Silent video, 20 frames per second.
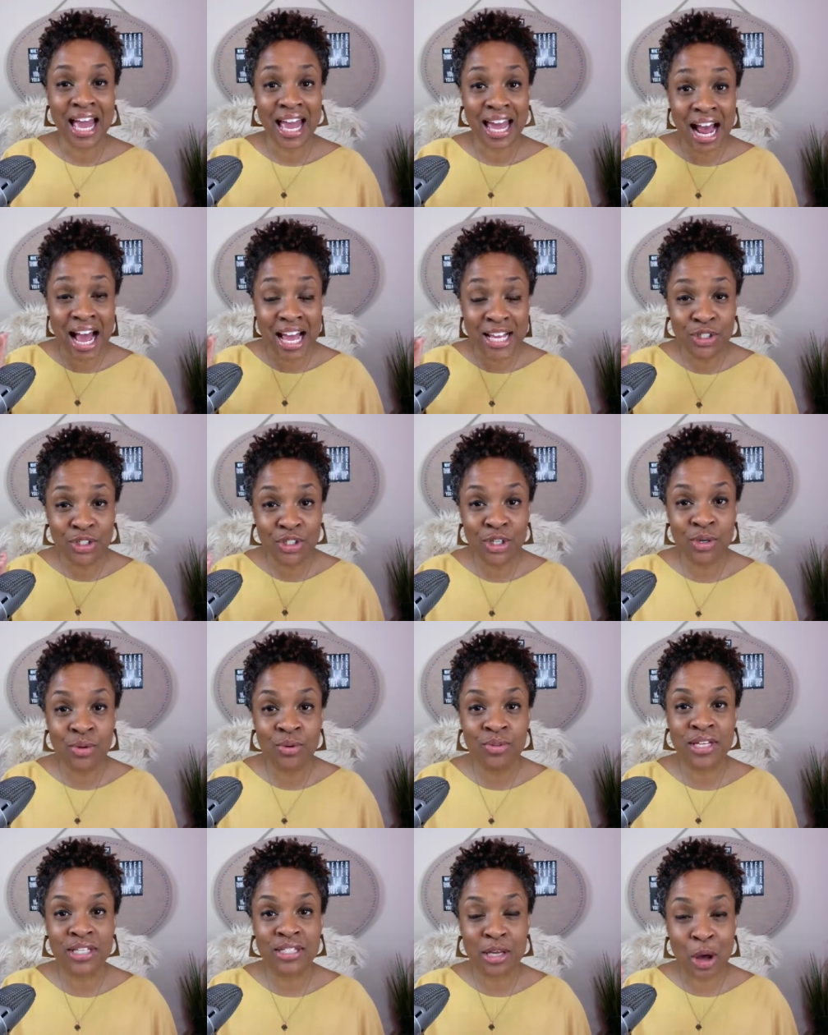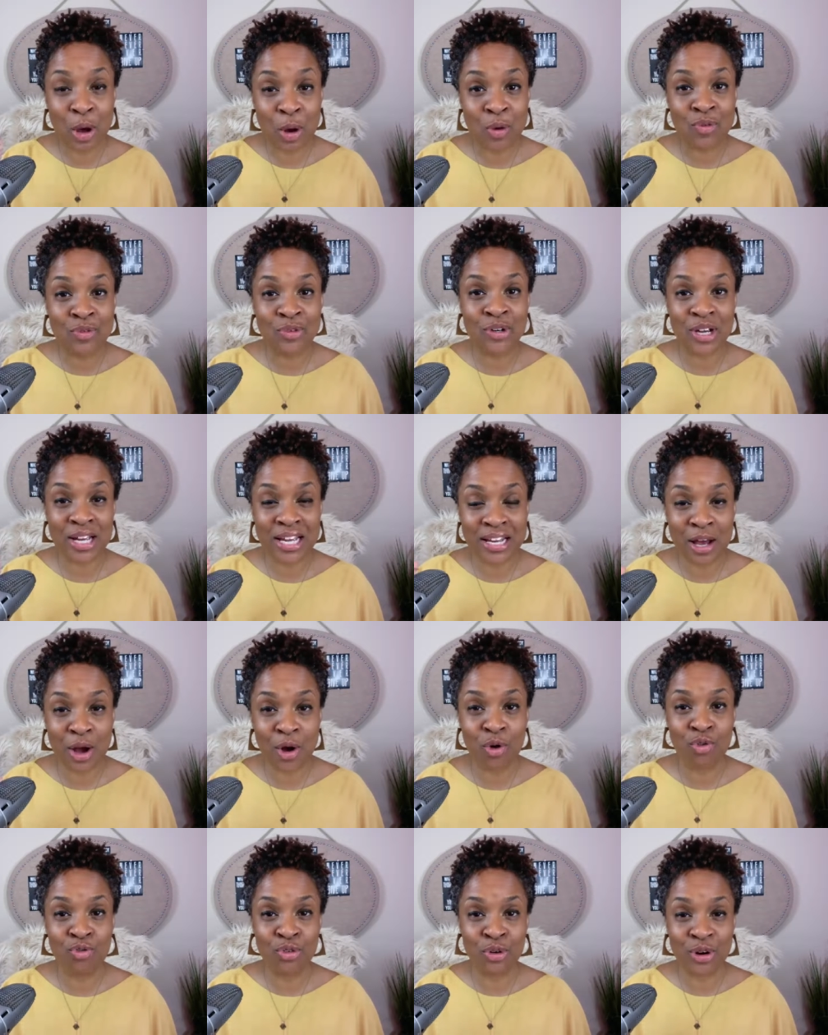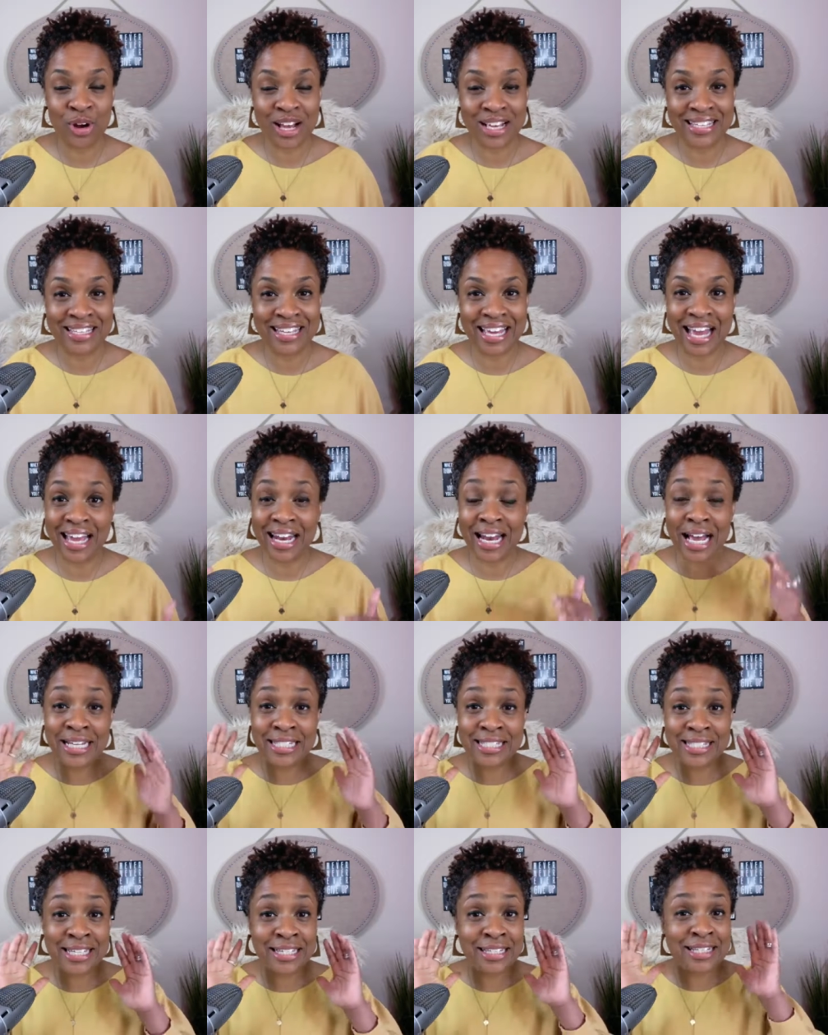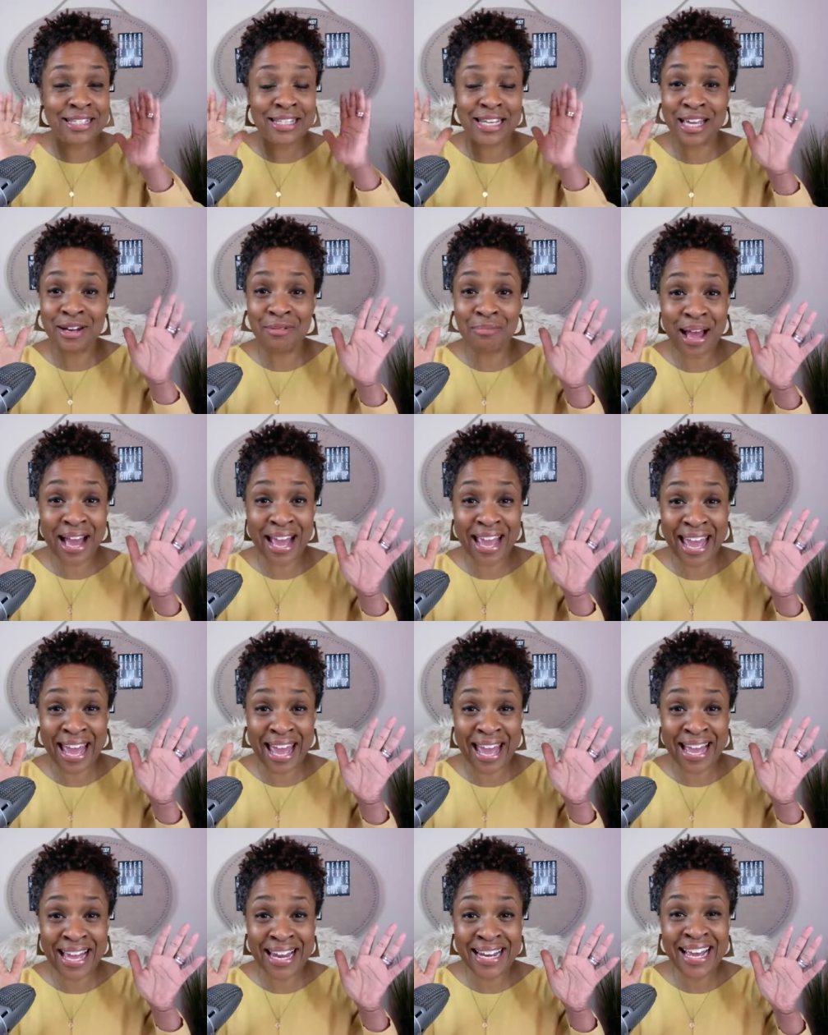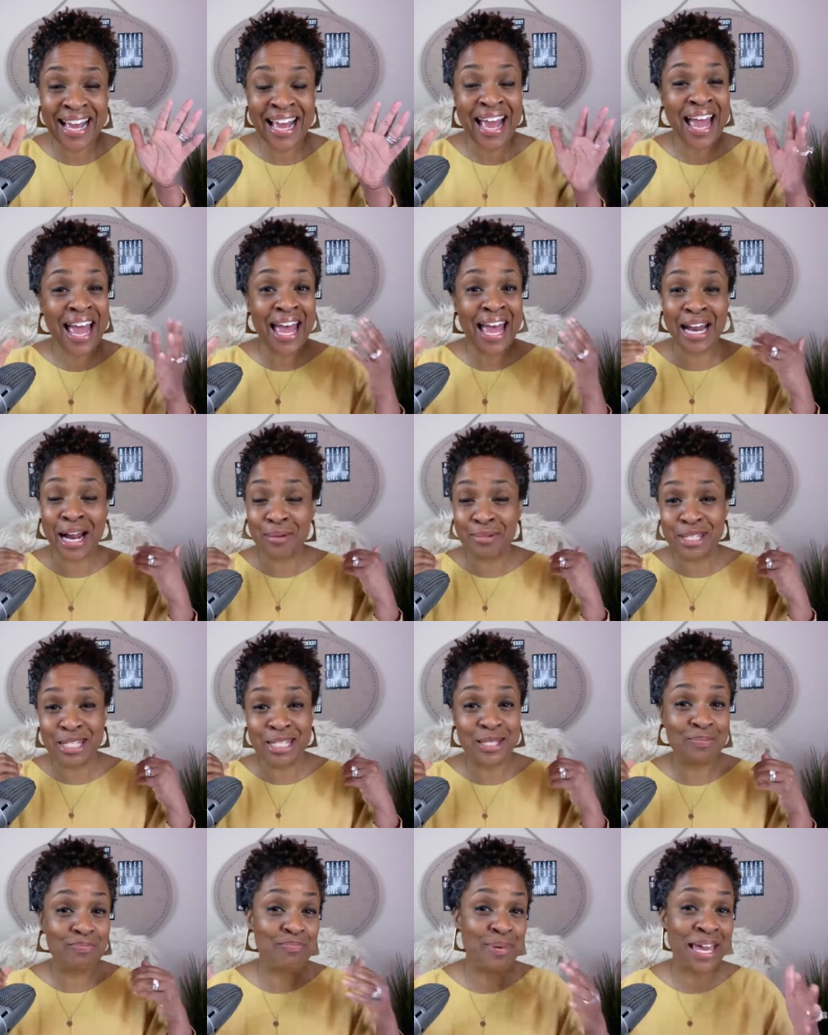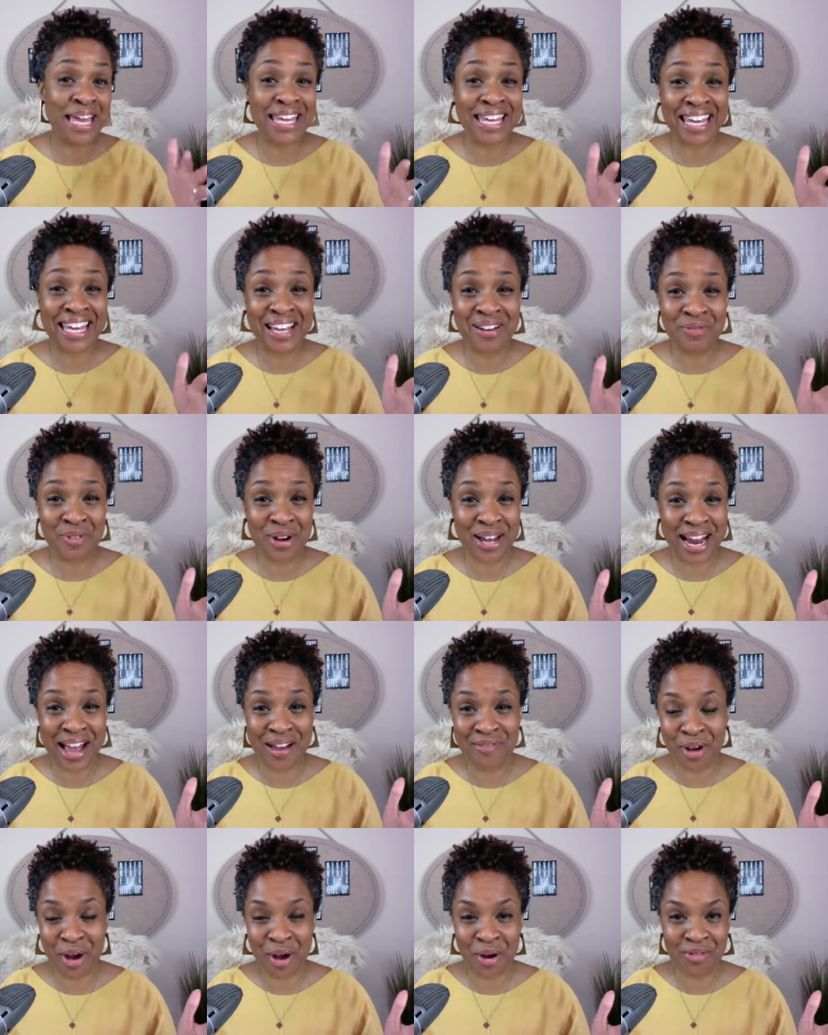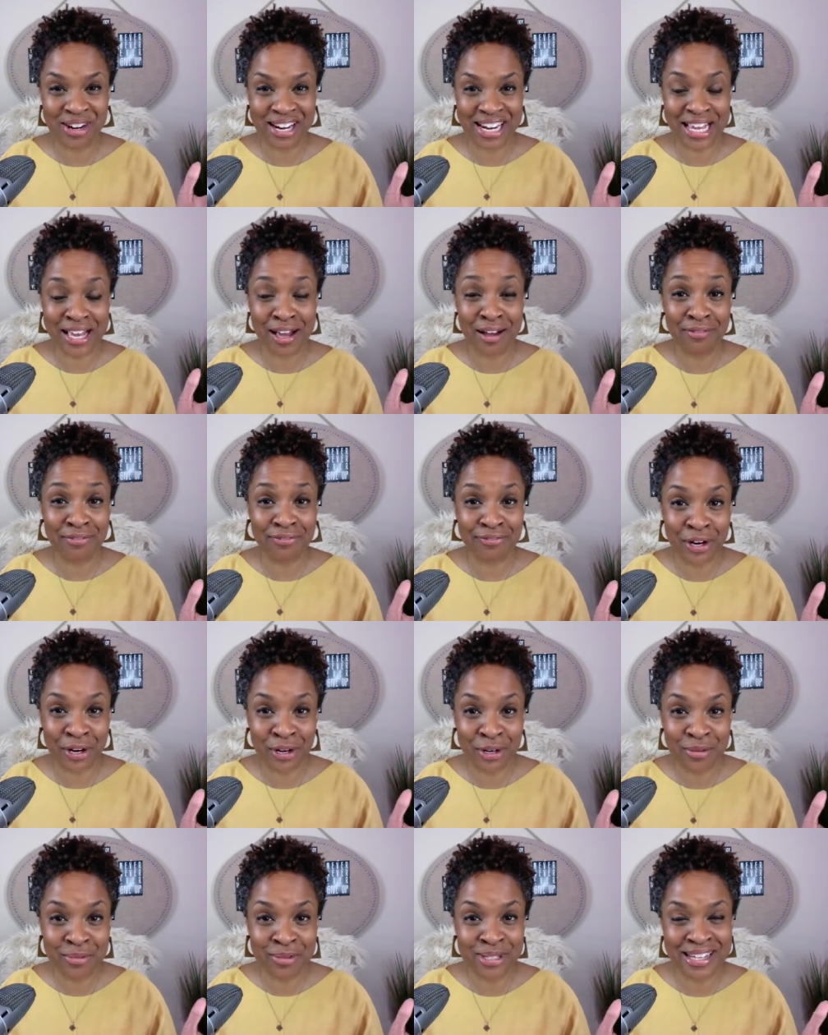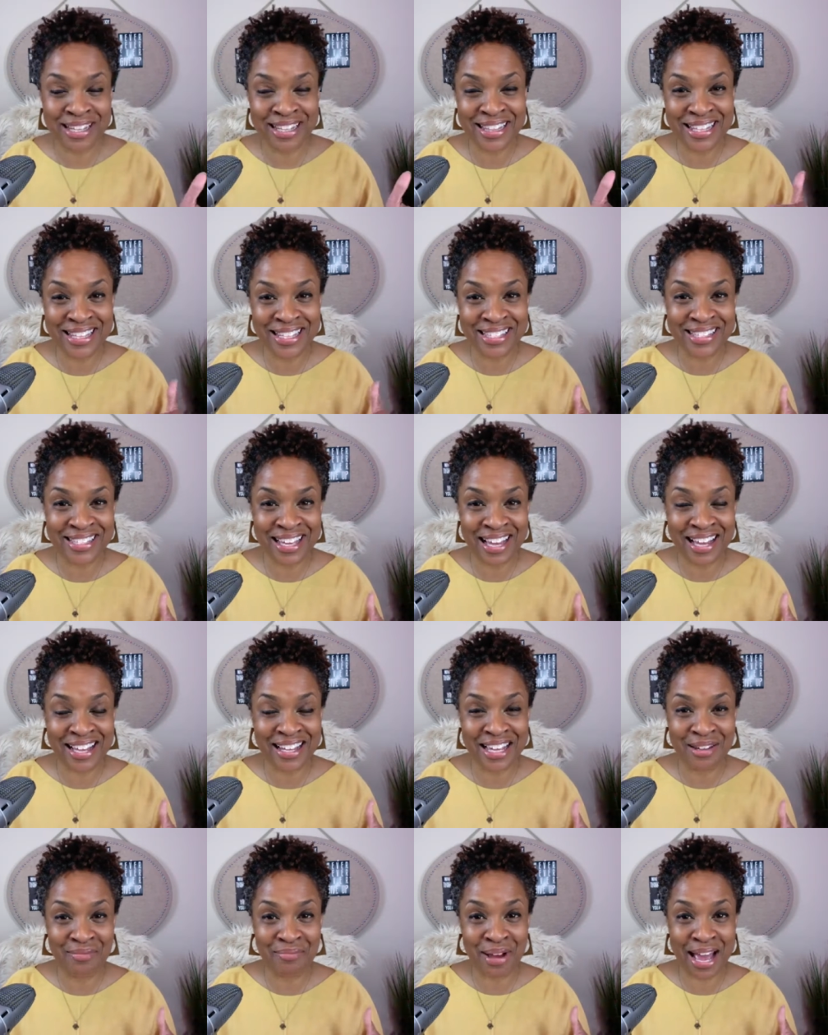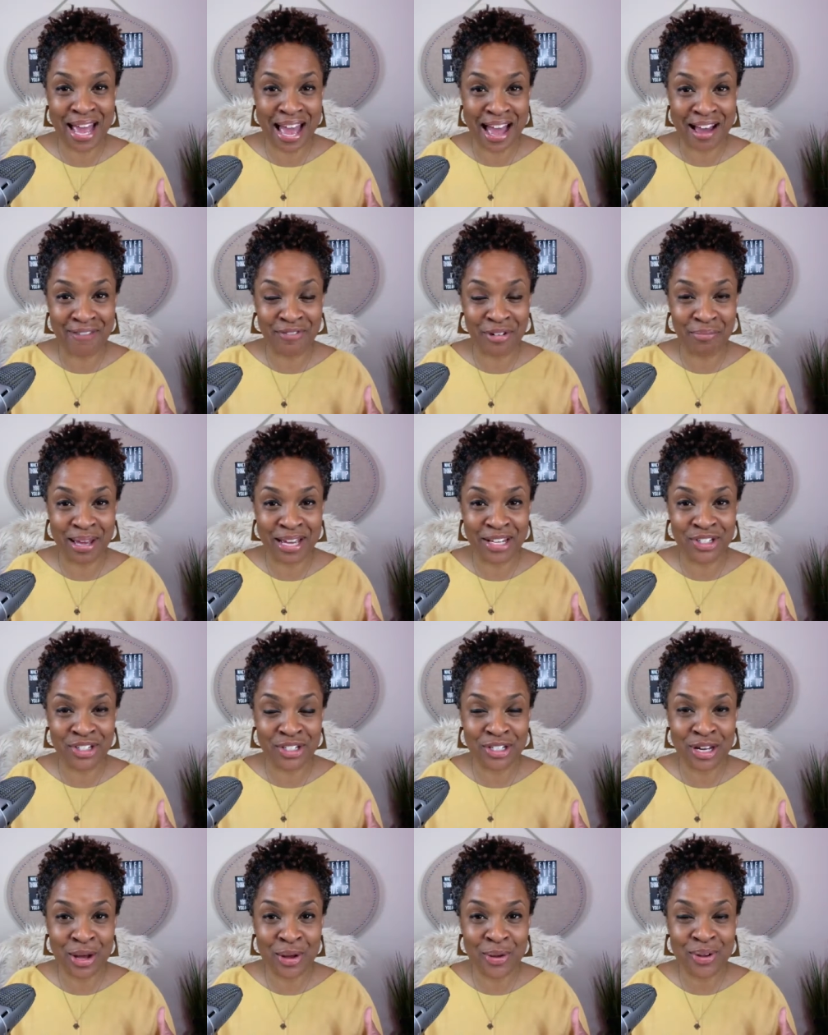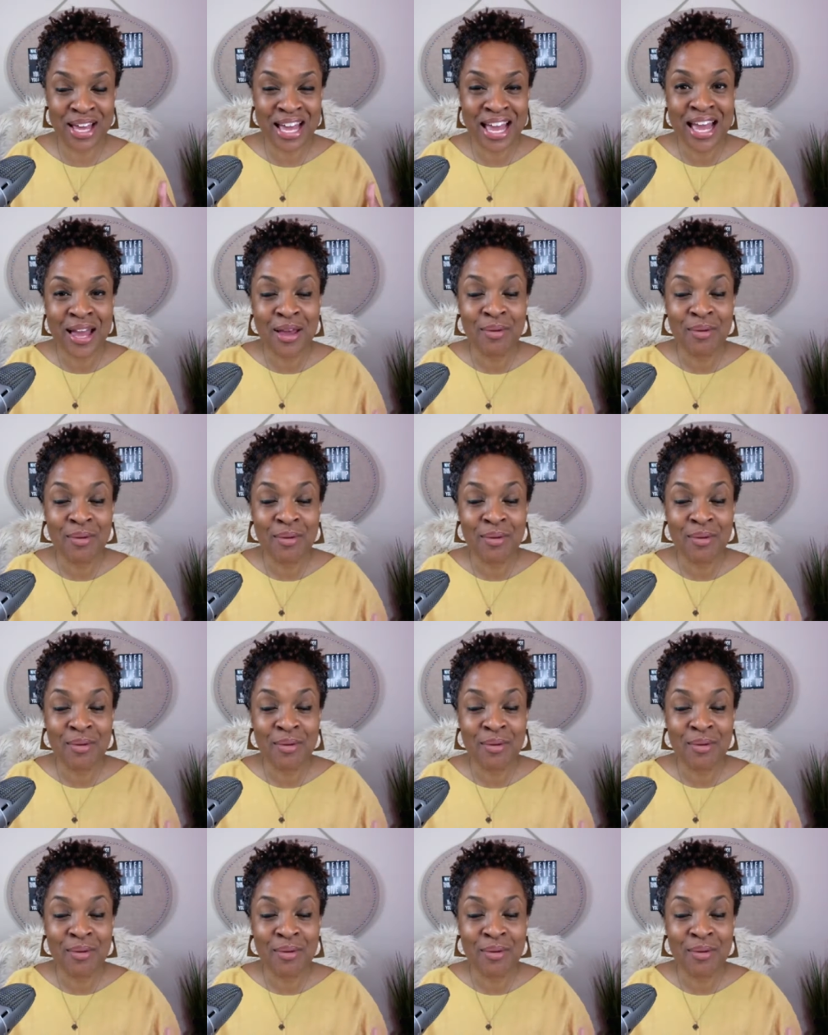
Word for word: And I do this over and over again until it's in my head and I'm speaking what I've already affirmed in this, uh, in my affirmation note,